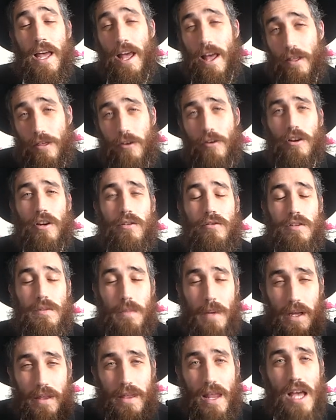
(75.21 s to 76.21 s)
and they're going to
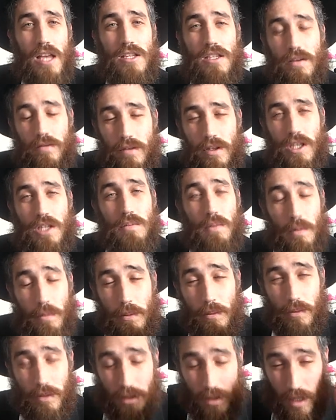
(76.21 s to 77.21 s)
respond, Nasiv and Nishma.
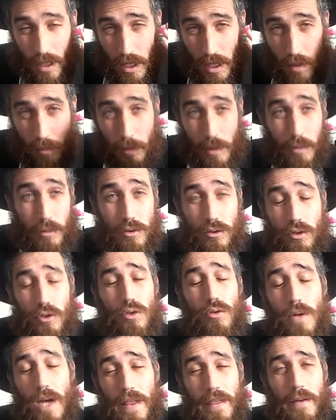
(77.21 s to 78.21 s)
We will
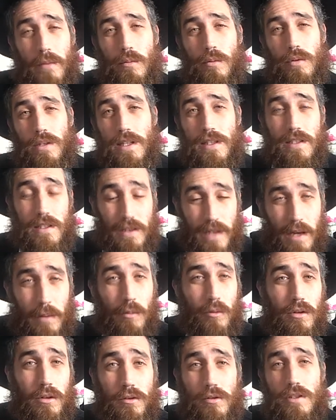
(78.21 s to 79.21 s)
do, and then we will listen. Then
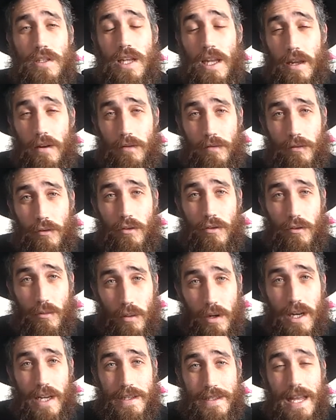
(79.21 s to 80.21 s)
we will elucidate further
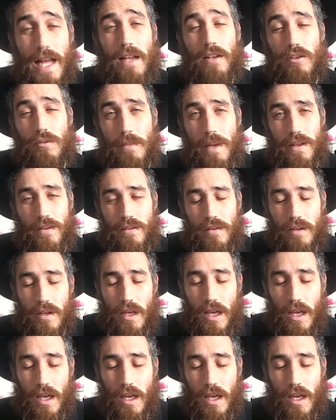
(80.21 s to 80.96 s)
what exactly you meant.